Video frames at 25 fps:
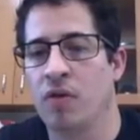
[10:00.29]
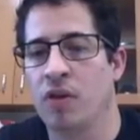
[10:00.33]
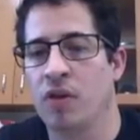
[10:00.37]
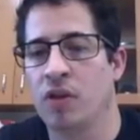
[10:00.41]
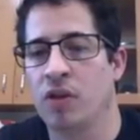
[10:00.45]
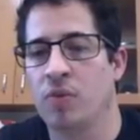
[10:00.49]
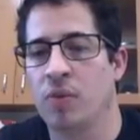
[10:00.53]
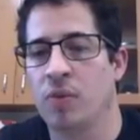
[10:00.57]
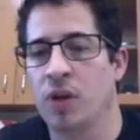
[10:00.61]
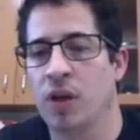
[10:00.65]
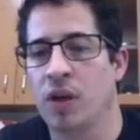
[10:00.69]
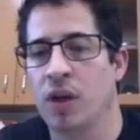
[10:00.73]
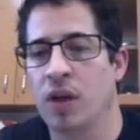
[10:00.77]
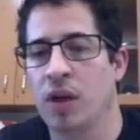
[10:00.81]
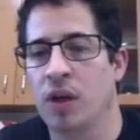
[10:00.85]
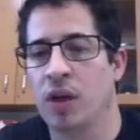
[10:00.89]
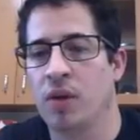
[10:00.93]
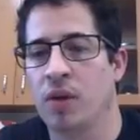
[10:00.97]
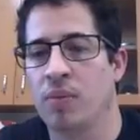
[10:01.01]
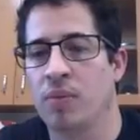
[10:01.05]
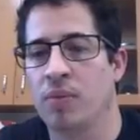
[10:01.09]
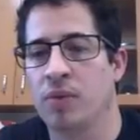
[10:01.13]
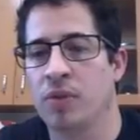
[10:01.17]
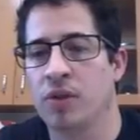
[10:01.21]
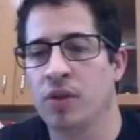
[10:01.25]
this
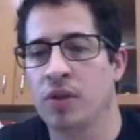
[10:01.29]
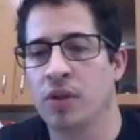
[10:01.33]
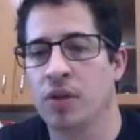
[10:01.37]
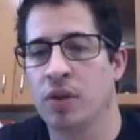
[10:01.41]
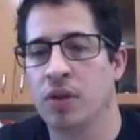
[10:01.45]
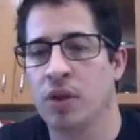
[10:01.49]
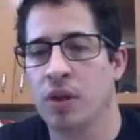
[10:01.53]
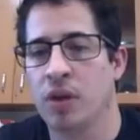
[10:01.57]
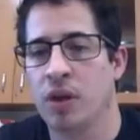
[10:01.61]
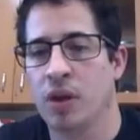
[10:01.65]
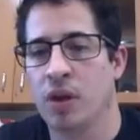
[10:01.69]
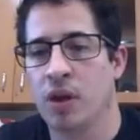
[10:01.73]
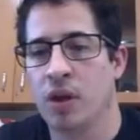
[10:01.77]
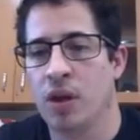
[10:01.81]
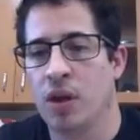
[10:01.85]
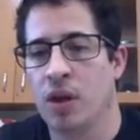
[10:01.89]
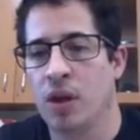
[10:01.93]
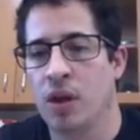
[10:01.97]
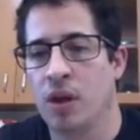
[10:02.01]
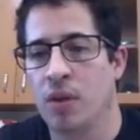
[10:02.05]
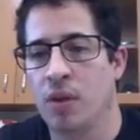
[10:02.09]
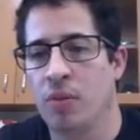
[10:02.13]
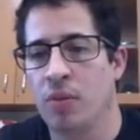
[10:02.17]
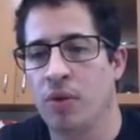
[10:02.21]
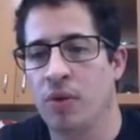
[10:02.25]
becomes,
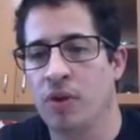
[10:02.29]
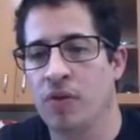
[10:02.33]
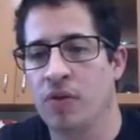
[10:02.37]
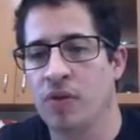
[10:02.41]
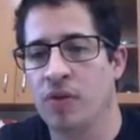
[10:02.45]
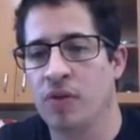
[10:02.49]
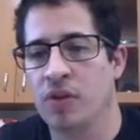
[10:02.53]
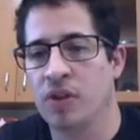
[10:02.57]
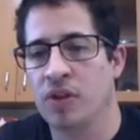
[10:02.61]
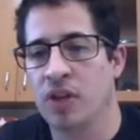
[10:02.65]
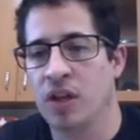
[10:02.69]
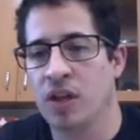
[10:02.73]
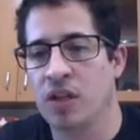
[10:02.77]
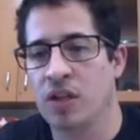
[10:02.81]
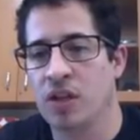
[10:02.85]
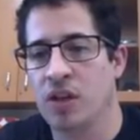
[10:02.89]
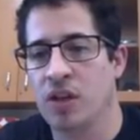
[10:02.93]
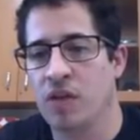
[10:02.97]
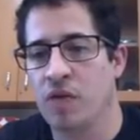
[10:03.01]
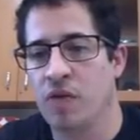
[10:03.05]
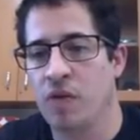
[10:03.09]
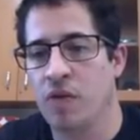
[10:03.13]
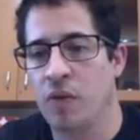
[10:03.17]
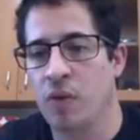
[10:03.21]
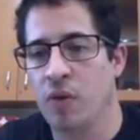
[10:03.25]
I believe,
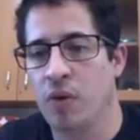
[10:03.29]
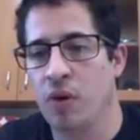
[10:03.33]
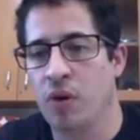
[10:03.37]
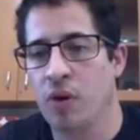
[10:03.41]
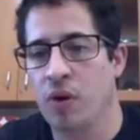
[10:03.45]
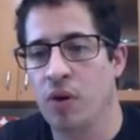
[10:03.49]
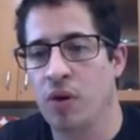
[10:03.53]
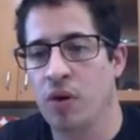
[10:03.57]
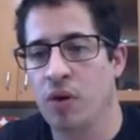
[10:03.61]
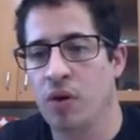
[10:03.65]
64